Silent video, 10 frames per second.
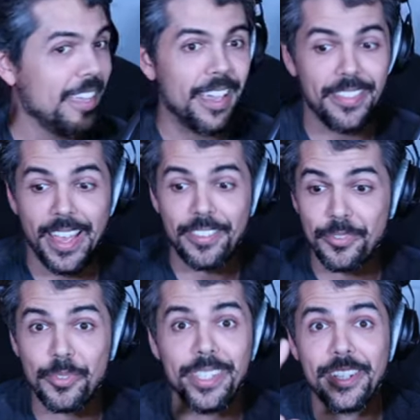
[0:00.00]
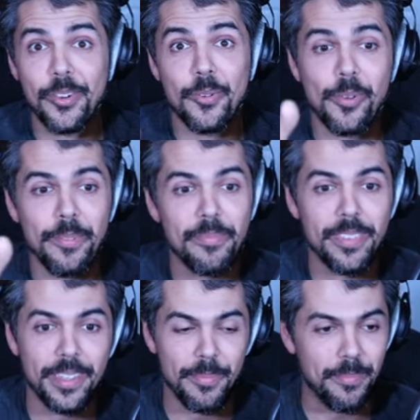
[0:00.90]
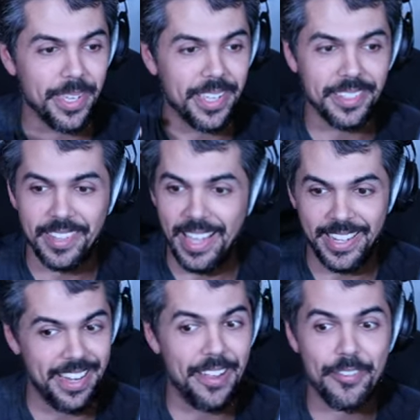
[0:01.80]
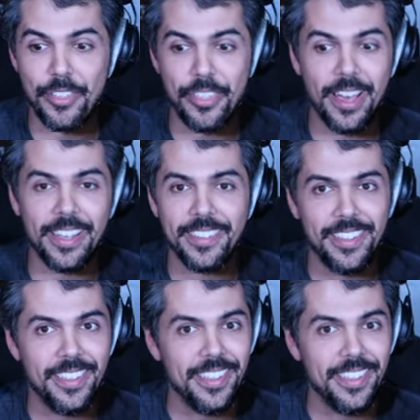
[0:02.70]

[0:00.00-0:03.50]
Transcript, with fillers: And that's really cool because I never thought